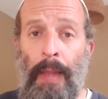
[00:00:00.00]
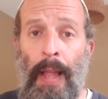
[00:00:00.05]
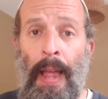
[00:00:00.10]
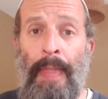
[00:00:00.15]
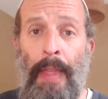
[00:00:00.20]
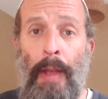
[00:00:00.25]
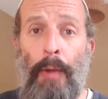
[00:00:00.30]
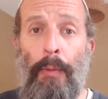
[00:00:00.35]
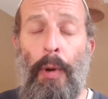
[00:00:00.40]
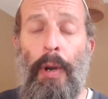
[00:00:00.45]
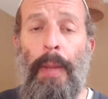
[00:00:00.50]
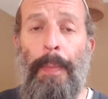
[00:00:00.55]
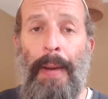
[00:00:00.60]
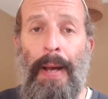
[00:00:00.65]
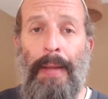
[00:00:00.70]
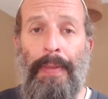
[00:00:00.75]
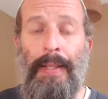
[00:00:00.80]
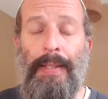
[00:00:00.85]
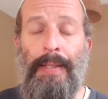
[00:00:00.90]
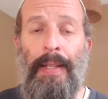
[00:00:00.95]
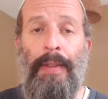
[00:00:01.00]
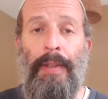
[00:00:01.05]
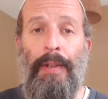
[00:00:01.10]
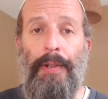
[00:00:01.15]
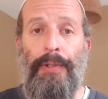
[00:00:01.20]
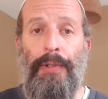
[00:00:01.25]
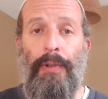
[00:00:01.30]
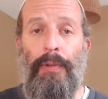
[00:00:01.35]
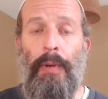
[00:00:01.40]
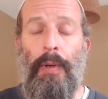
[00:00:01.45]
And they wrote about this in
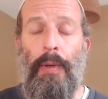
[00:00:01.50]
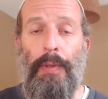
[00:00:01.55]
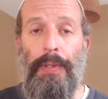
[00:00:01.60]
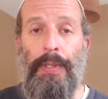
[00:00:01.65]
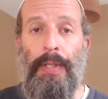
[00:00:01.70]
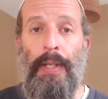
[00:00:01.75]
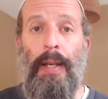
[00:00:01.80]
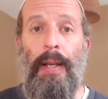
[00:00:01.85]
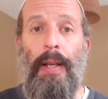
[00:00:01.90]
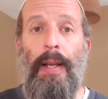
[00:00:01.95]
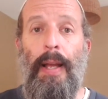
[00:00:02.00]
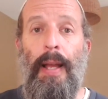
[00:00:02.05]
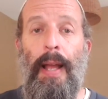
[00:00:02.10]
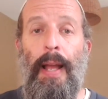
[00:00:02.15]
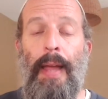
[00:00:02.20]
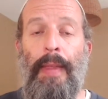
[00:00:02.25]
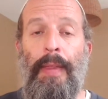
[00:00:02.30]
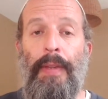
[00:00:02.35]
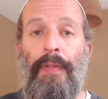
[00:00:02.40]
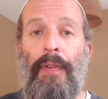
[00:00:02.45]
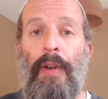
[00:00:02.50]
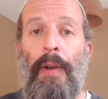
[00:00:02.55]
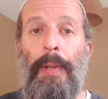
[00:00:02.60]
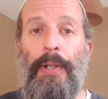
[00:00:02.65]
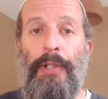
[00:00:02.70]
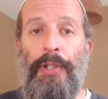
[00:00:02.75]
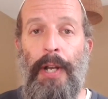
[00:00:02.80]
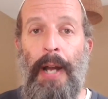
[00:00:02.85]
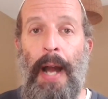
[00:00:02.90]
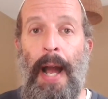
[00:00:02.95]
their scrolls. And this very
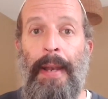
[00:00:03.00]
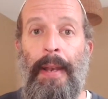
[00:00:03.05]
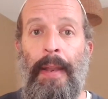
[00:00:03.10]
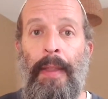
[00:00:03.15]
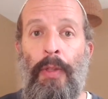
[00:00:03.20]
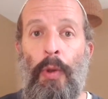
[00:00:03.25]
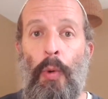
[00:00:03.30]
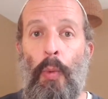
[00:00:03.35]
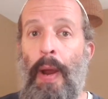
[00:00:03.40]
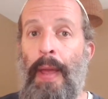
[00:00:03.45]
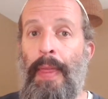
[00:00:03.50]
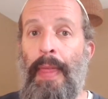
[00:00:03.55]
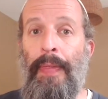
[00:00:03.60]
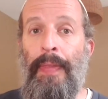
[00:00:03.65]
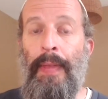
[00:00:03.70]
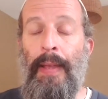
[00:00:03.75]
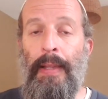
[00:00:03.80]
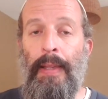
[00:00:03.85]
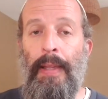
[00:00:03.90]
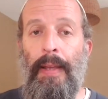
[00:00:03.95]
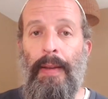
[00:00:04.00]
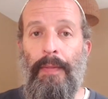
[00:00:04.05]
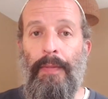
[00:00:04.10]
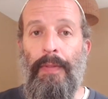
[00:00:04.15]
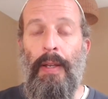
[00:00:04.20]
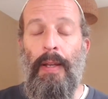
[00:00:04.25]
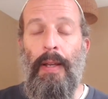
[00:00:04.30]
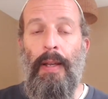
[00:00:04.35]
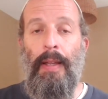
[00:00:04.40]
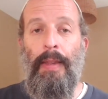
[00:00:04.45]
much guided the way that they
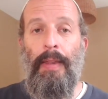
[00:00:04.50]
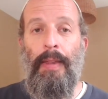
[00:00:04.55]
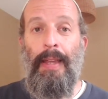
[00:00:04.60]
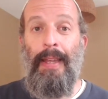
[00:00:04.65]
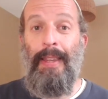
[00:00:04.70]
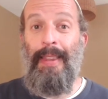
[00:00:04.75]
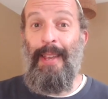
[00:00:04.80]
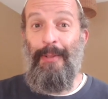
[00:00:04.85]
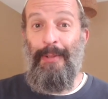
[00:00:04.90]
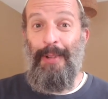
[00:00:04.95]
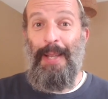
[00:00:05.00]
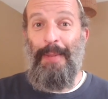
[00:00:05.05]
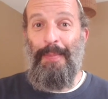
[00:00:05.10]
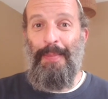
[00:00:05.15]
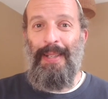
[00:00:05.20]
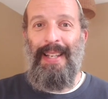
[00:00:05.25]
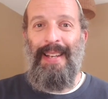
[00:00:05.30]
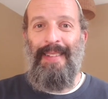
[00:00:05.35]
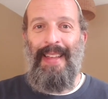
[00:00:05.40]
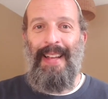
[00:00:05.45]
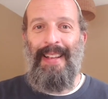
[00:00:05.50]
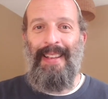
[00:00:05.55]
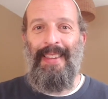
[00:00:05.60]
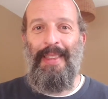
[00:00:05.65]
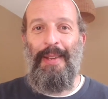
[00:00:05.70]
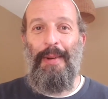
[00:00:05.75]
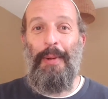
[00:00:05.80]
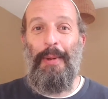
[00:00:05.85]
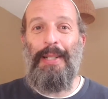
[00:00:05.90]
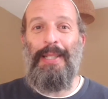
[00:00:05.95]
lived. They really believed that
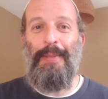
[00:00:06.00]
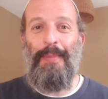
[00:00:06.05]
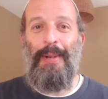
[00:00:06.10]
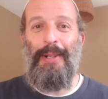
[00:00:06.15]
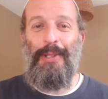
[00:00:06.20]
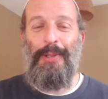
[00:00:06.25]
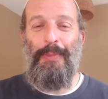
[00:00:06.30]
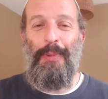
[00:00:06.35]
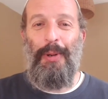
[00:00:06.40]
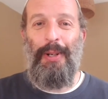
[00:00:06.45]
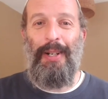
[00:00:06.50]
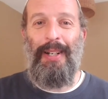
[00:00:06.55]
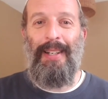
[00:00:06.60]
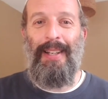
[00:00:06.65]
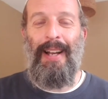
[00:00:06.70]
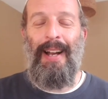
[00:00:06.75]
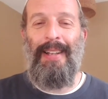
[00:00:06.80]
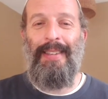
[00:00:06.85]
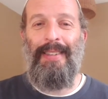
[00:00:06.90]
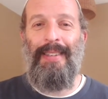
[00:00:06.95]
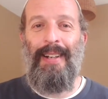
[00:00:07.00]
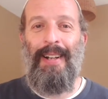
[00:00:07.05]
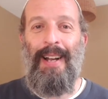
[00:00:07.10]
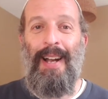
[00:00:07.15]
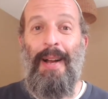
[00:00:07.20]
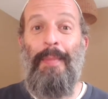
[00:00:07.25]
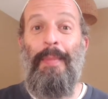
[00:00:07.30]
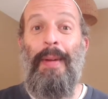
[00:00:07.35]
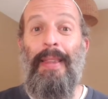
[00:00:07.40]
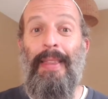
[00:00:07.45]
there wasn't much more to
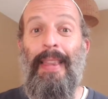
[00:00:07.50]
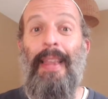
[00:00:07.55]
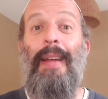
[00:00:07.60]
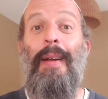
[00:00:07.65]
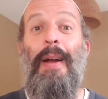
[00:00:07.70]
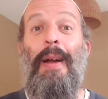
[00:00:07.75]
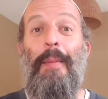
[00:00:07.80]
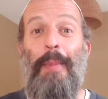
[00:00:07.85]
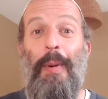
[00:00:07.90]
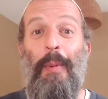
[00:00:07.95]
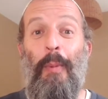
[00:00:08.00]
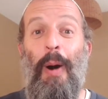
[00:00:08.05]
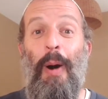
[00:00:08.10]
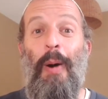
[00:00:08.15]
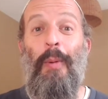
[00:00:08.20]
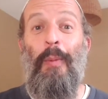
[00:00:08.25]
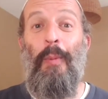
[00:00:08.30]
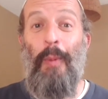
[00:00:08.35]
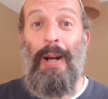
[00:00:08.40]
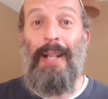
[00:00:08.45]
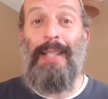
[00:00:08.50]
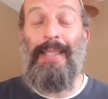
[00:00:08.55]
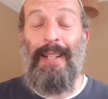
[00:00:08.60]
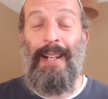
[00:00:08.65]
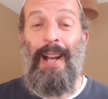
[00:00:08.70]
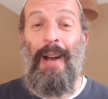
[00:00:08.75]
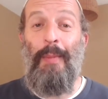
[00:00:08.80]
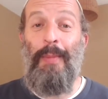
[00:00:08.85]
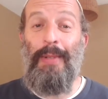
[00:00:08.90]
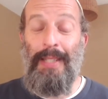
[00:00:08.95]
come, but what was to
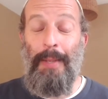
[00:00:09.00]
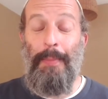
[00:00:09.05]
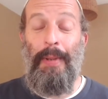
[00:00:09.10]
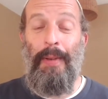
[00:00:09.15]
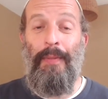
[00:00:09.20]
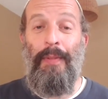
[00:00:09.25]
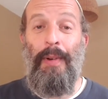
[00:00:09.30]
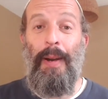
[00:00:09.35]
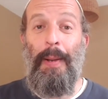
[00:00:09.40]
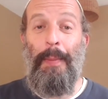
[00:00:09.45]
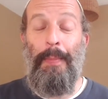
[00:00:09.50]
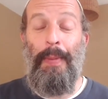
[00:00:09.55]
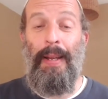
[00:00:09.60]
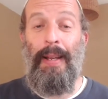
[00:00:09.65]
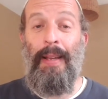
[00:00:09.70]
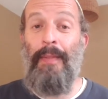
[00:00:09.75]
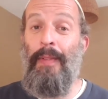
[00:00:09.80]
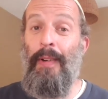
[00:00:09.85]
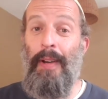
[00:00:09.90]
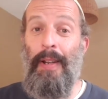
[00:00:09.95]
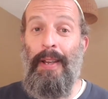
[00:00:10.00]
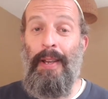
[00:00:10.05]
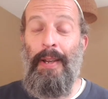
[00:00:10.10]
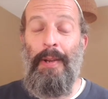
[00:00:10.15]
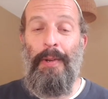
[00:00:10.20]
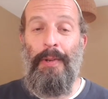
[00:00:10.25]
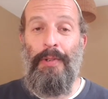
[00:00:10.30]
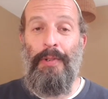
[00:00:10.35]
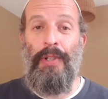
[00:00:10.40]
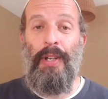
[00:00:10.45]
come was going to be very big and very
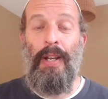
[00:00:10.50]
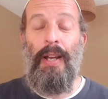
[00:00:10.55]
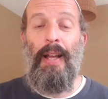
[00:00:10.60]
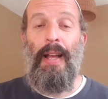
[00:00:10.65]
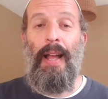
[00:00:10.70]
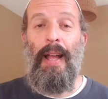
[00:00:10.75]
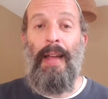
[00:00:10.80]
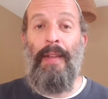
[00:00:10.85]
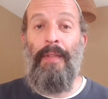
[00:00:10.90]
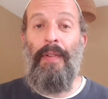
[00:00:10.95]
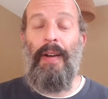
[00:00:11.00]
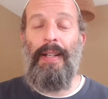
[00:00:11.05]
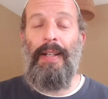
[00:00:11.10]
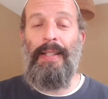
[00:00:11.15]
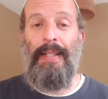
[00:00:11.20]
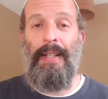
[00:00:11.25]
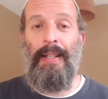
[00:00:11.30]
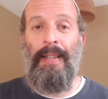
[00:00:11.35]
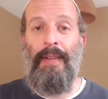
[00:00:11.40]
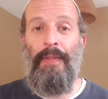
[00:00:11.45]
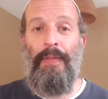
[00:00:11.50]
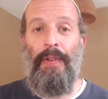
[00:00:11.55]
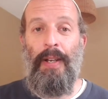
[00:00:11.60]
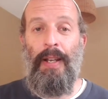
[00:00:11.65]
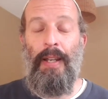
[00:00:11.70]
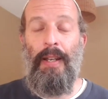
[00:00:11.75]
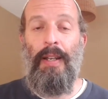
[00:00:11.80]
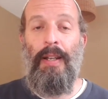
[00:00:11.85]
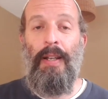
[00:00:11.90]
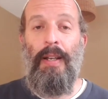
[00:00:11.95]
huge and very
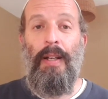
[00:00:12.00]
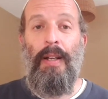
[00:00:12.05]
significant.